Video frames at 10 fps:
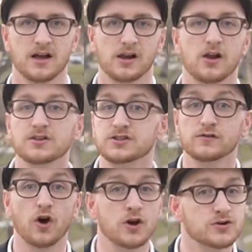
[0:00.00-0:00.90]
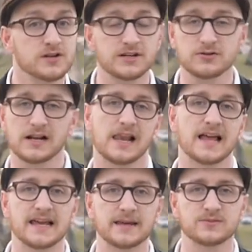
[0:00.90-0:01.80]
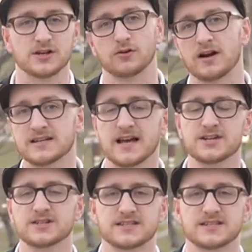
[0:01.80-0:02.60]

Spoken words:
lots of contradictory claims and accreditation